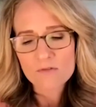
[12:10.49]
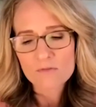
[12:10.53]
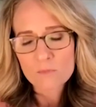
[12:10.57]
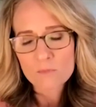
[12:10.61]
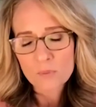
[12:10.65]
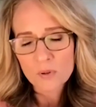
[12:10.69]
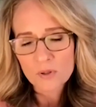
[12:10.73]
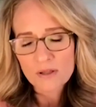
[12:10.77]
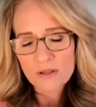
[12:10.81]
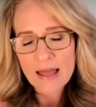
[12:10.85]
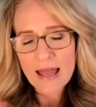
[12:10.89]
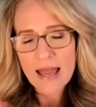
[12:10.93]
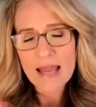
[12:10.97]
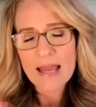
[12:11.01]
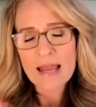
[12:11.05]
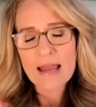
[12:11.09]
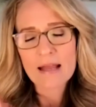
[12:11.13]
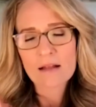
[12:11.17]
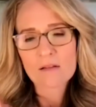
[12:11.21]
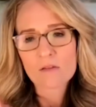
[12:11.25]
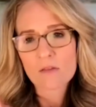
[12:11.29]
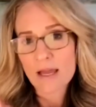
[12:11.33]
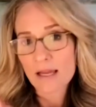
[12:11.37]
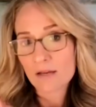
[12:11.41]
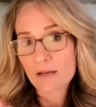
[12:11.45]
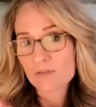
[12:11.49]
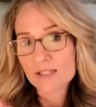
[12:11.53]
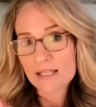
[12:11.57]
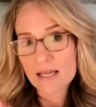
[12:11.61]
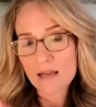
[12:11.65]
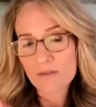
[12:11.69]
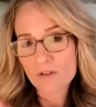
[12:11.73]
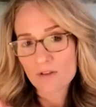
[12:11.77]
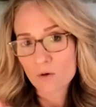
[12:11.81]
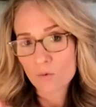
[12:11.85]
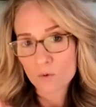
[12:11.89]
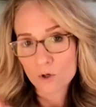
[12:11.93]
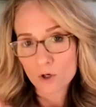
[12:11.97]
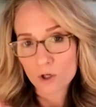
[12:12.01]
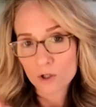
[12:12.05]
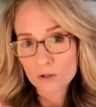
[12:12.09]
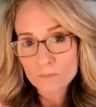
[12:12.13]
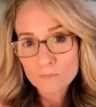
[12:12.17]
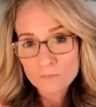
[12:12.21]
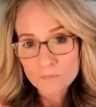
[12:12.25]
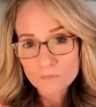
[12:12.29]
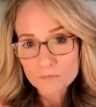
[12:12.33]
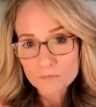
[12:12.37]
play a life-saving role